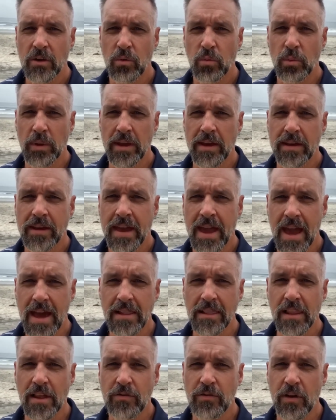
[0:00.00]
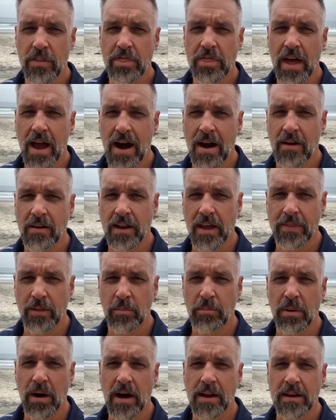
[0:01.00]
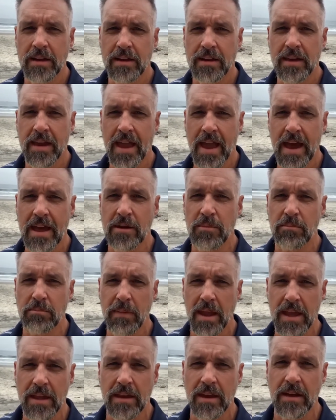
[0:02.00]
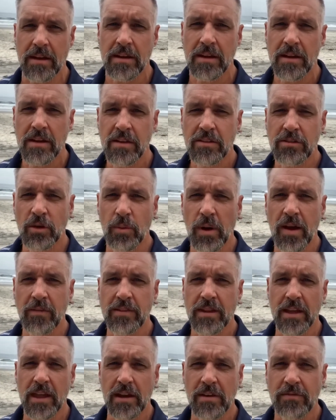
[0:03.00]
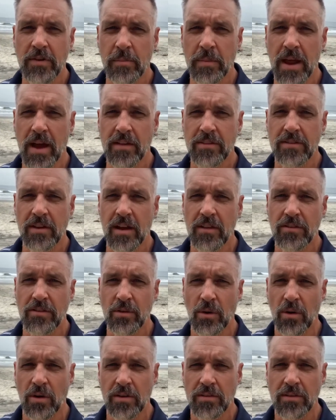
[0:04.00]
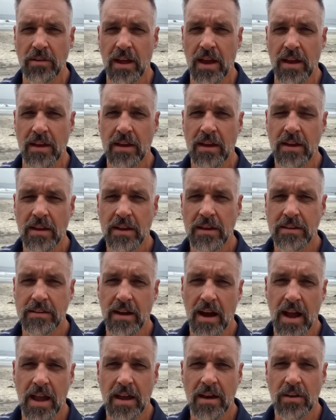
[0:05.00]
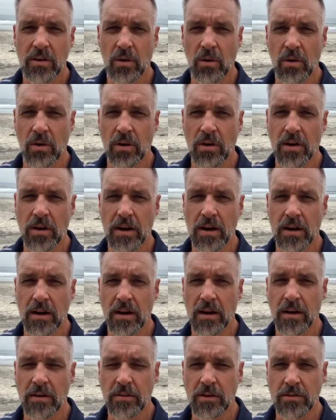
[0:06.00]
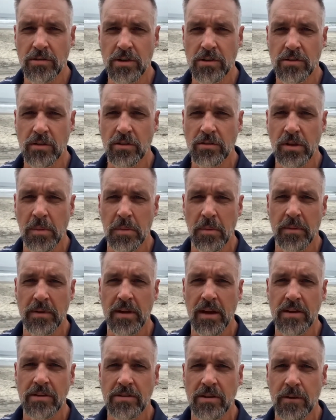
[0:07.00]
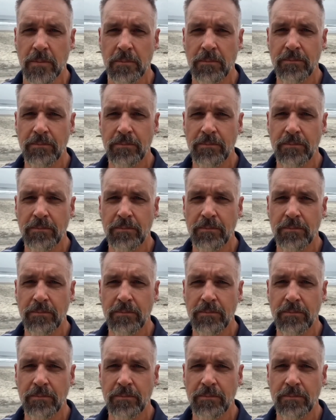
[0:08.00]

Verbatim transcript: we can't live without and the body can't make it. So we have to get it from an outside source like diet or uh, nutritional supplementation.